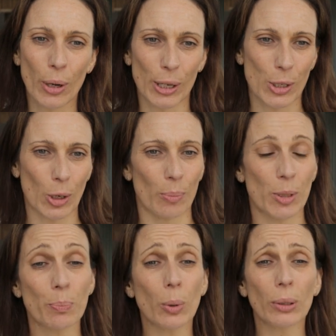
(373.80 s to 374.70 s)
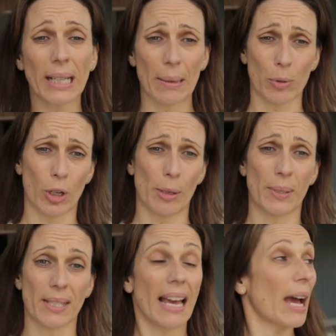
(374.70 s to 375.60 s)
workshops, board game
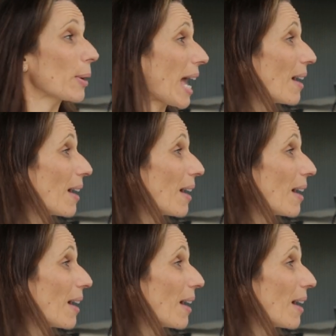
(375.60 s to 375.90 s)
groups. We